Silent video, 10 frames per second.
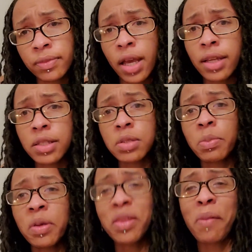I need to
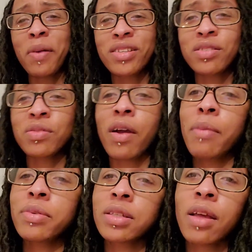build up my
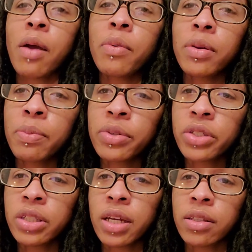subscribers, and I would
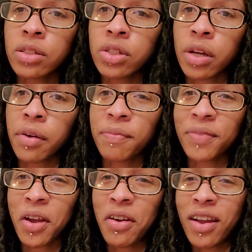appreciate the share.
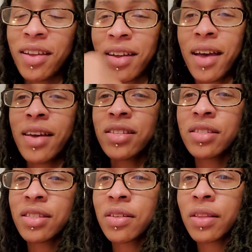All right, guys,
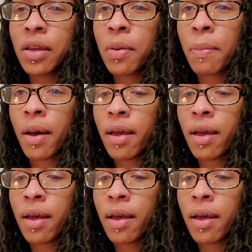see you later. Bye.